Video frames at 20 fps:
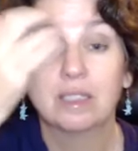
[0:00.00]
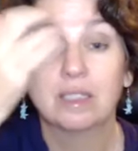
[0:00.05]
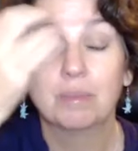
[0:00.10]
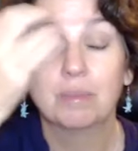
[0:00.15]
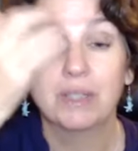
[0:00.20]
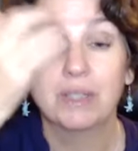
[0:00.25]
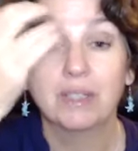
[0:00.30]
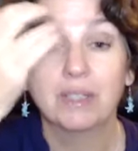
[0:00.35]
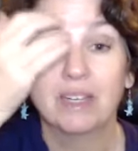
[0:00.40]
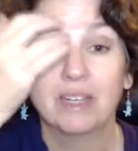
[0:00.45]

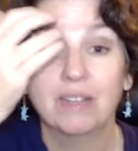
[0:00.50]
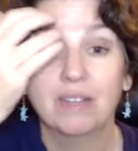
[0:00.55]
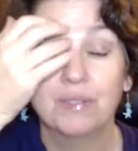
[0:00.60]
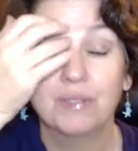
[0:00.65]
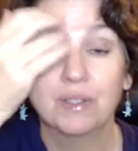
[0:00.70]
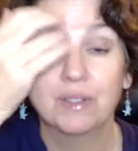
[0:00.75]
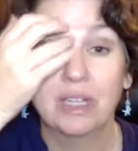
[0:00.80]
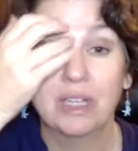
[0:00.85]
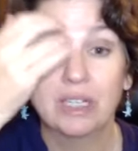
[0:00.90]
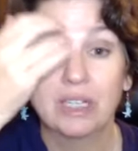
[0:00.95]
But then I
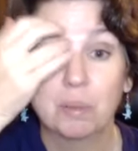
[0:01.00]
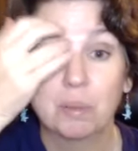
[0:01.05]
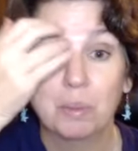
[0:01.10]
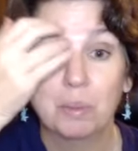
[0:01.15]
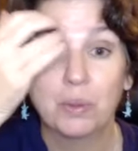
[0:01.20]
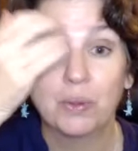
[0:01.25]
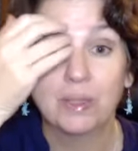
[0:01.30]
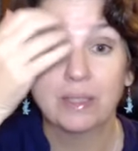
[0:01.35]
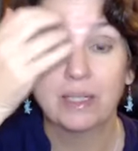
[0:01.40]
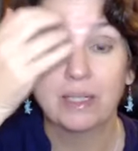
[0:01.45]
feel like a
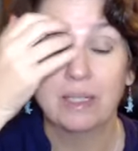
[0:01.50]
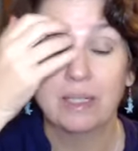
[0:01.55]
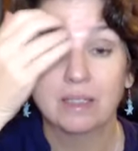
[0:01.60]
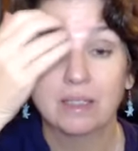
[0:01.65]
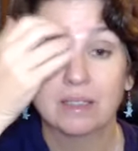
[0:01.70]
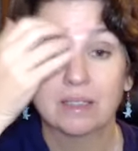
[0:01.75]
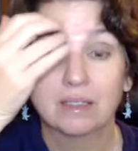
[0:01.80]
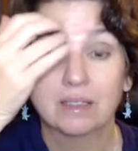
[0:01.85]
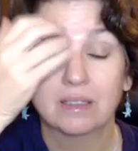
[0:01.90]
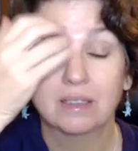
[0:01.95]
bully
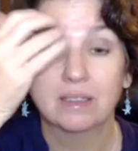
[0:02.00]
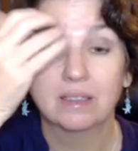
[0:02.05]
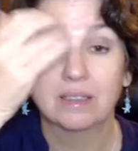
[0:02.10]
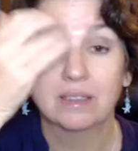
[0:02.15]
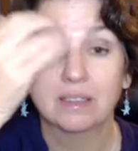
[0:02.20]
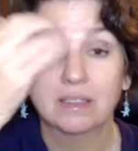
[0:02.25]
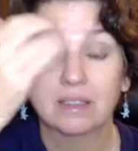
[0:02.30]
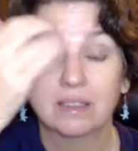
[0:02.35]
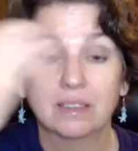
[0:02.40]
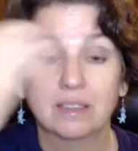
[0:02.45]

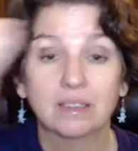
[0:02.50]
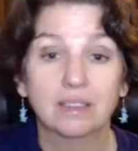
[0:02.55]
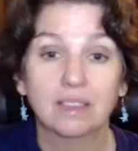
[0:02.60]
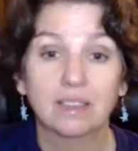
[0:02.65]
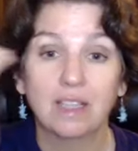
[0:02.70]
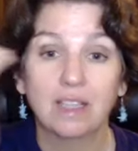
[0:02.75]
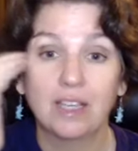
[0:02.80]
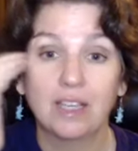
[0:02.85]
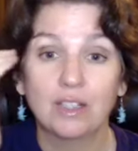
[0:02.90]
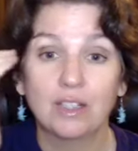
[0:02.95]

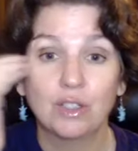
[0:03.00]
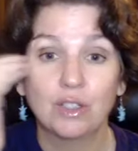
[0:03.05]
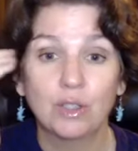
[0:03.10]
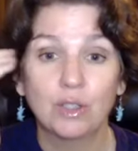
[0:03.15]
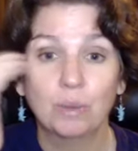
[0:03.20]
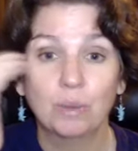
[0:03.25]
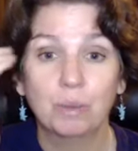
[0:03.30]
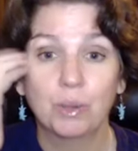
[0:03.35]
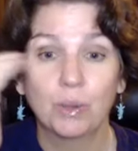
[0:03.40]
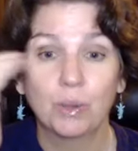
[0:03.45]
and
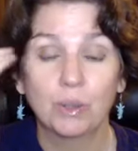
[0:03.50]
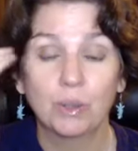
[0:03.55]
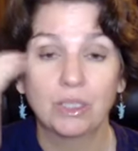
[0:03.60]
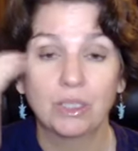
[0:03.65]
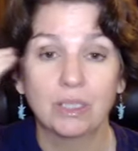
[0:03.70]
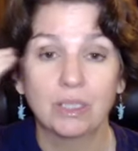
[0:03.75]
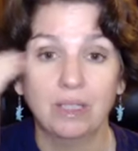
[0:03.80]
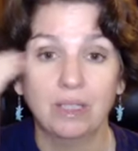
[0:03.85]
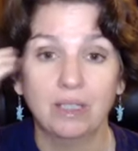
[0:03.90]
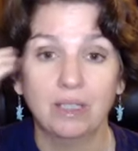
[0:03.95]
too
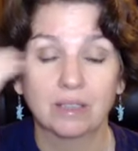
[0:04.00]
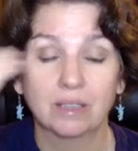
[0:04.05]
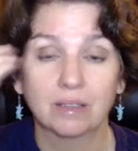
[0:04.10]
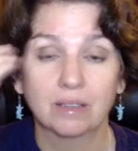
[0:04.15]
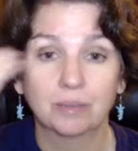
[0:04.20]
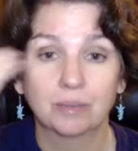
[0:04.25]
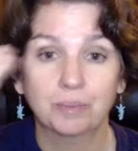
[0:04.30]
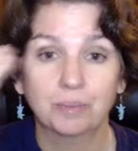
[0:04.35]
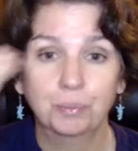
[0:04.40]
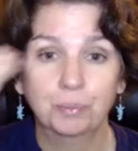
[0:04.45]
pushy
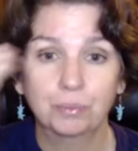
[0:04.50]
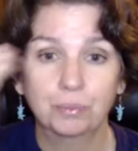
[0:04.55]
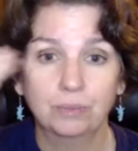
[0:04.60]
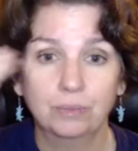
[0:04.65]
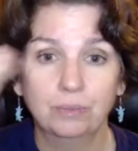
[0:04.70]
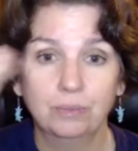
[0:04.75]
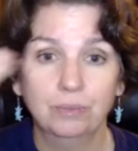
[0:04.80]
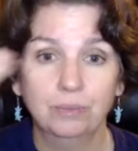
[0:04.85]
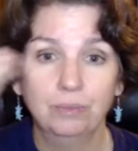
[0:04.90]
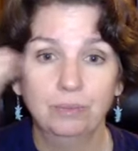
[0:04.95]

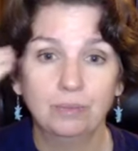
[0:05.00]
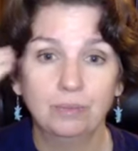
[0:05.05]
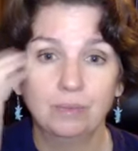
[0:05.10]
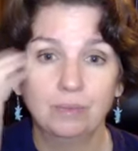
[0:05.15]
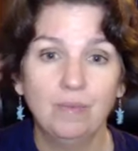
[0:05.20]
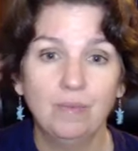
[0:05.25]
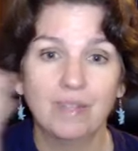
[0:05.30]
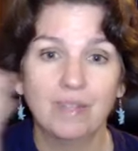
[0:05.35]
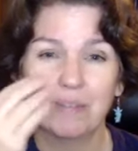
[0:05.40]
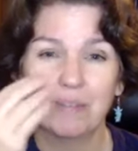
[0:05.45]

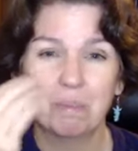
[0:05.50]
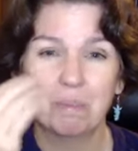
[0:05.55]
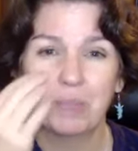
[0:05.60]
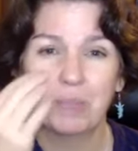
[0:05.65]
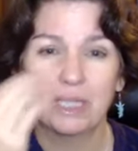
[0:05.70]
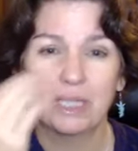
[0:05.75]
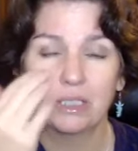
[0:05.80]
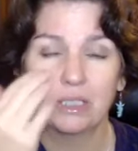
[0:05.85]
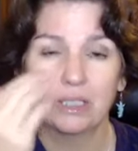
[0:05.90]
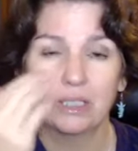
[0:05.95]
and
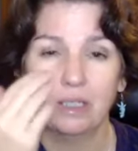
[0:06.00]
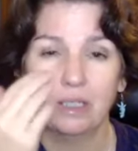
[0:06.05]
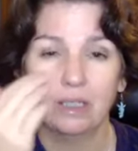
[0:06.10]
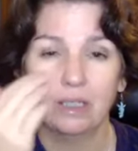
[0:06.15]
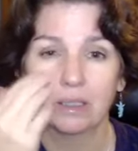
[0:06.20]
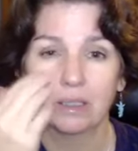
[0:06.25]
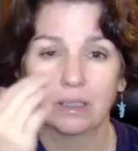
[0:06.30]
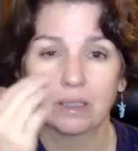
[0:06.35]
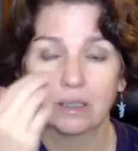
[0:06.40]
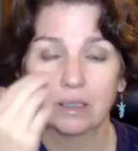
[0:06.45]

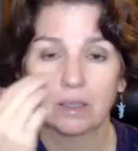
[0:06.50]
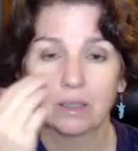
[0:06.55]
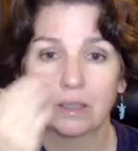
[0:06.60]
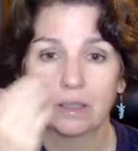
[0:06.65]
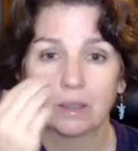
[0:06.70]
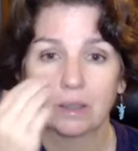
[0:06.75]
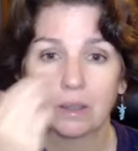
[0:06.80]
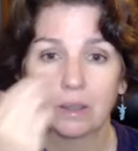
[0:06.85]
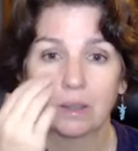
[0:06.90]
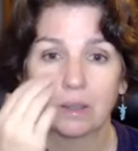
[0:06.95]
bitchy
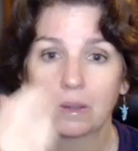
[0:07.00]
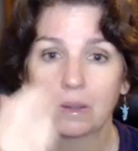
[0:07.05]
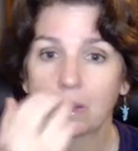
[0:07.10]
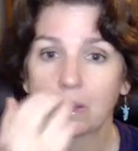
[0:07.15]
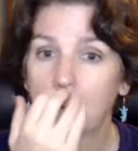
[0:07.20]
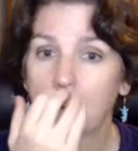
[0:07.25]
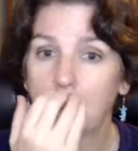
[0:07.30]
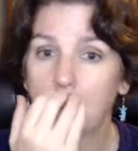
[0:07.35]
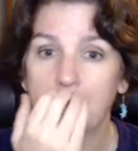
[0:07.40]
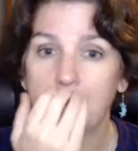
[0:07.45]

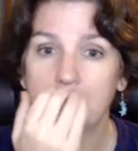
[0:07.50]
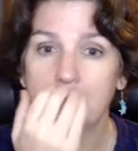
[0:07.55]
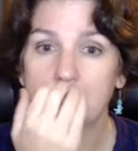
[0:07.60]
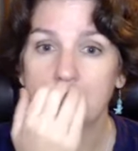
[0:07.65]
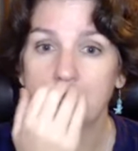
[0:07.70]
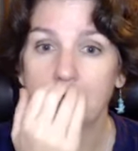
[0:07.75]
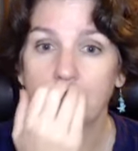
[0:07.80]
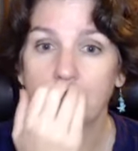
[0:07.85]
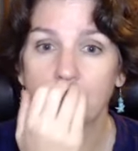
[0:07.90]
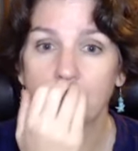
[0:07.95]
or
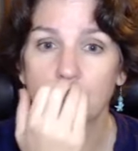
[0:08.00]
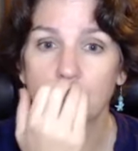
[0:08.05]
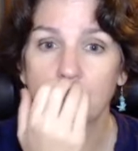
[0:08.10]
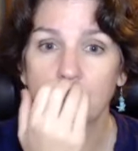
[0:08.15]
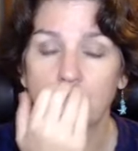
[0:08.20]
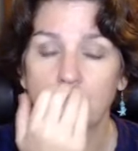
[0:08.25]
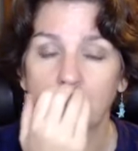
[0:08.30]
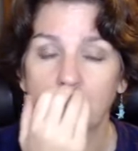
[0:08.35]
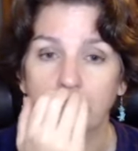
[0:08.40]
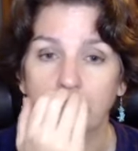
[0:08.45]

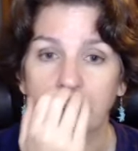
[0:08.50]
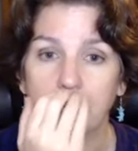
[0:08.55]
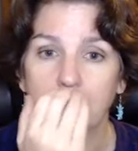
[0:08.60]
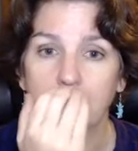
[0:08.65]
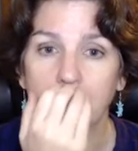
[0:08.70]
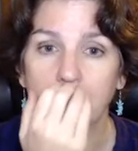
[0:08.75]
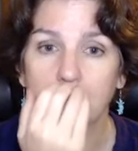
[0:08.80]
misunderstood.